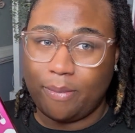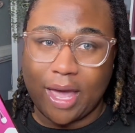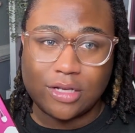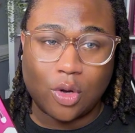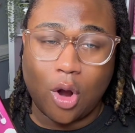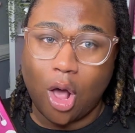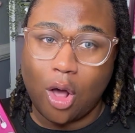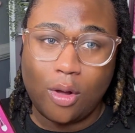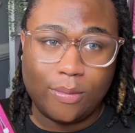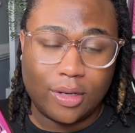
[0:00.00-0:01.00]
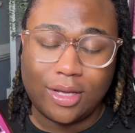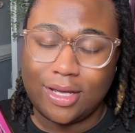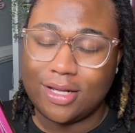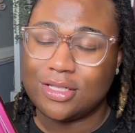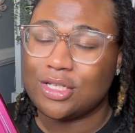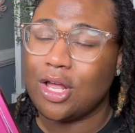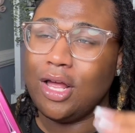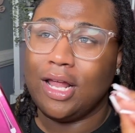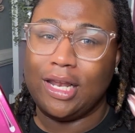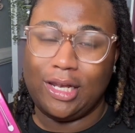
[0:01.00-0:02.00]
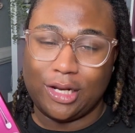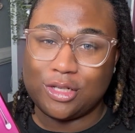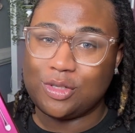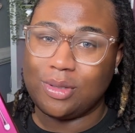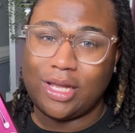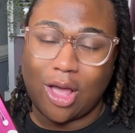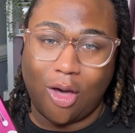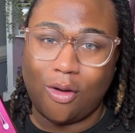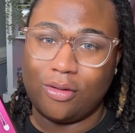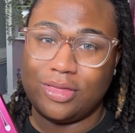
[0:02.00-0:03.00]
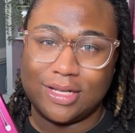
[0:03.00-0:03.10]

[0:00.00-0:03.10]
Maxx or Home Goods literally all the